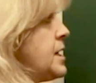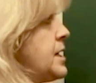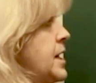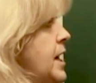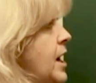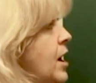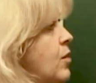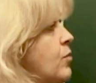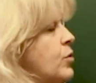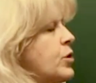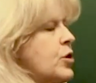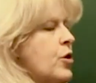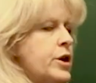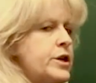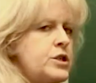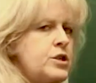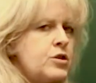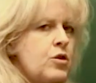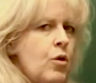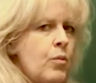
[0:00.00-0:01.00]
Now we're
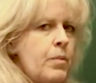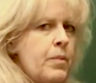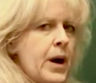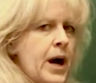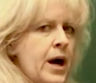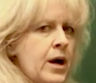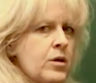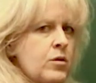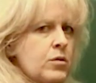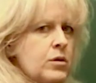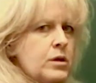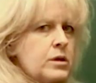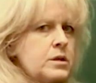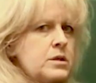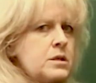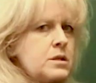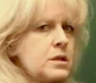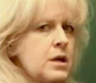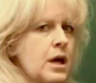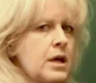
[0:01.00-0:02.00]
going to go
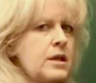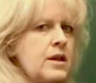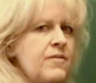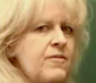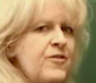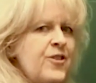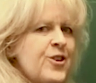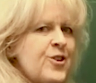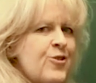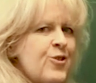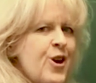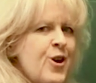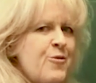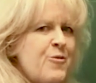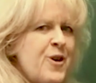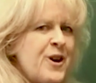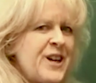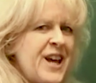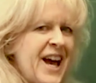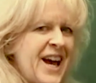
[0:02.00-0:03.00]
backwards and then figure out
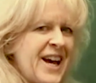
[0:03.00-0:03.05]
what